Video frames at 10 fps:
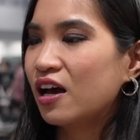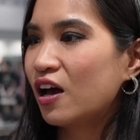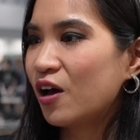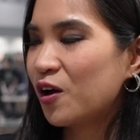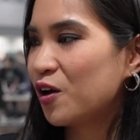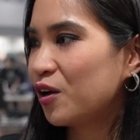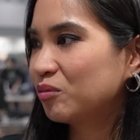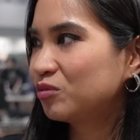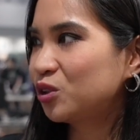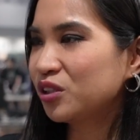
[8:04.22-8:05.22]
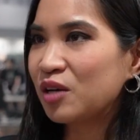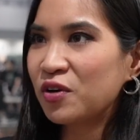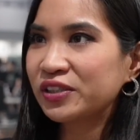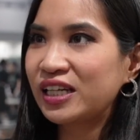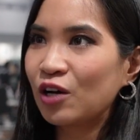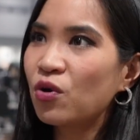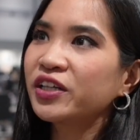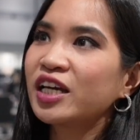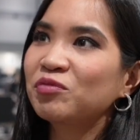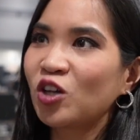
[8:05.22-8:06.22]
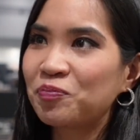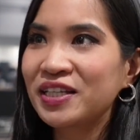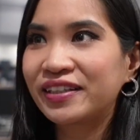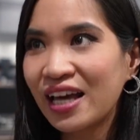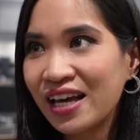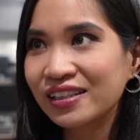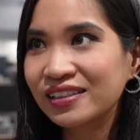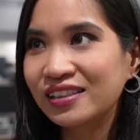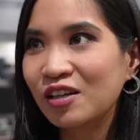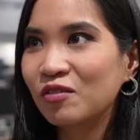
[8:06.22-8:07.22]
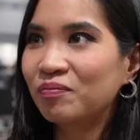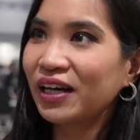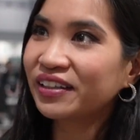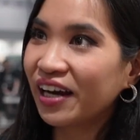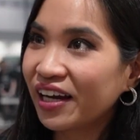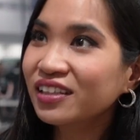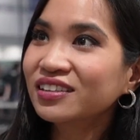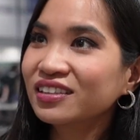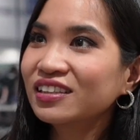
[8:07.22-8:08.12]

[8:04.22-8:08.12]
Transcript: tournaments like World Game Cup in Cannes back then,